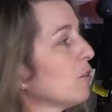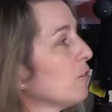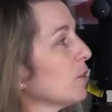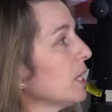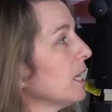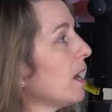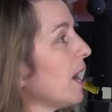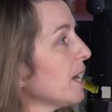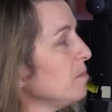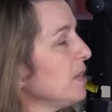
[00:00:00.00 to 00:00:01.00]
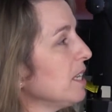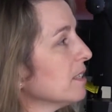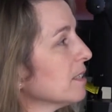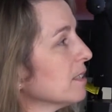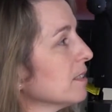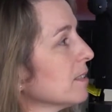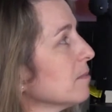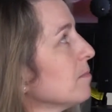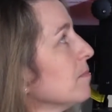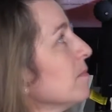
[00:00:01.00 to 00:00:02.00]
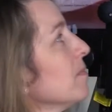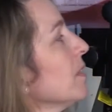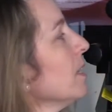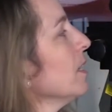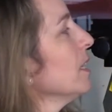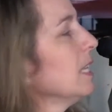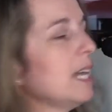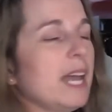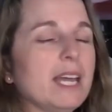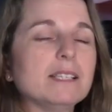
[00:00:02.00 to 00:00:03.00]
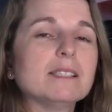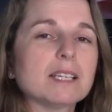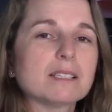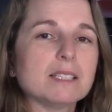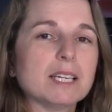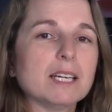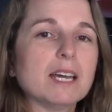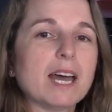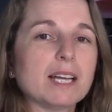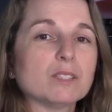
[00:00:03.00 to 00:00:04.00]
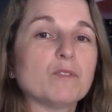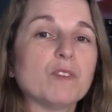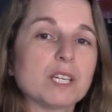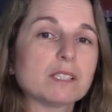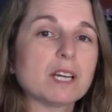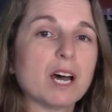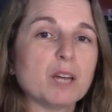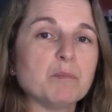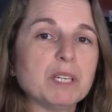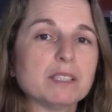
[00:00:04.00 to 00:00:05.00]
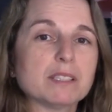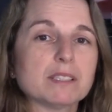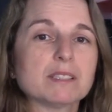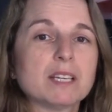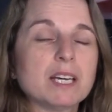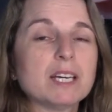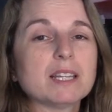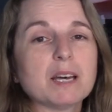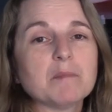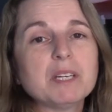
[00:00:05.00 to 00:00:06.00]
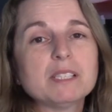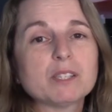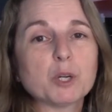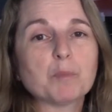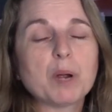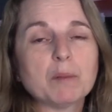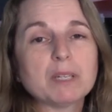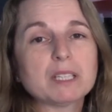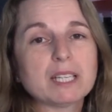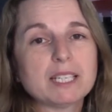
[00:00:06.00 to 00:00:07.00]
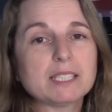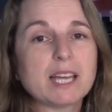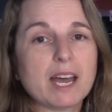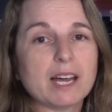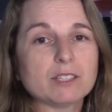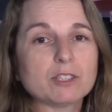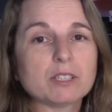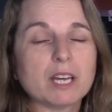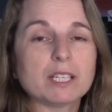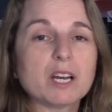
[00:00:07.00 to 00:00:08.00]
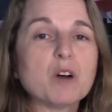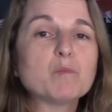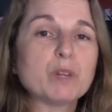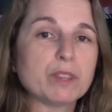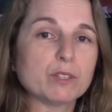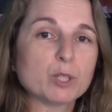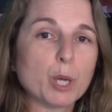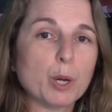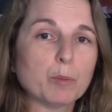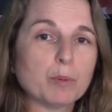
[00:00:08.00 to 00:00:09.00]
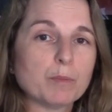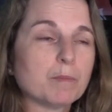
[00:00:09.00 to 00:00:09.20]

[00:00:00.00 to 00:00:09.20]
For the eyepieces, the A60 has fixed eyepieces. That means they're permanently attached and come with the scope.